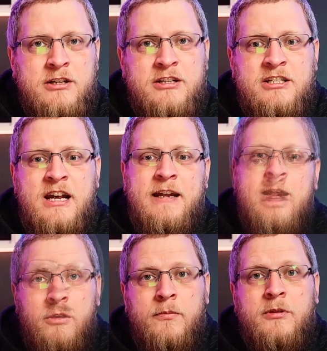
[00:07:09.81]
As I say,
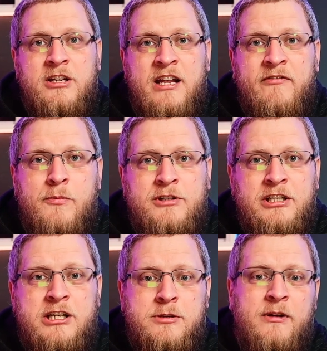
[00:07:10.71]
the default
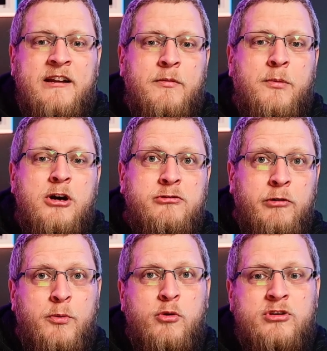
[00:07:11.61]
position is to believe the person who
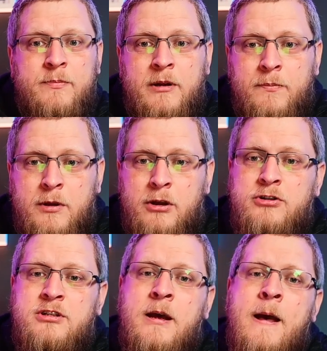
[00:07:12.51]
reports they've been abused.